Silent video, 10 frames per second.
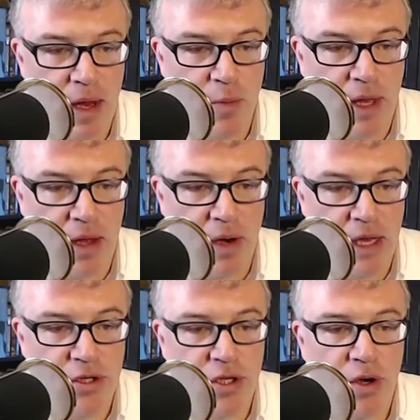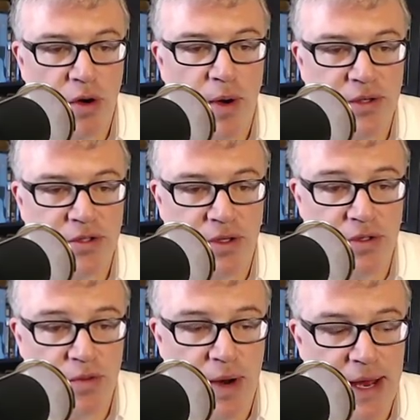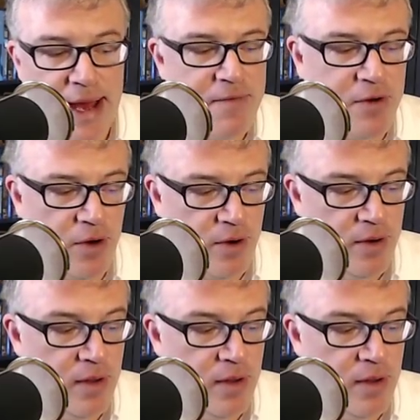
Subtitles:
And we'll get into your questions right after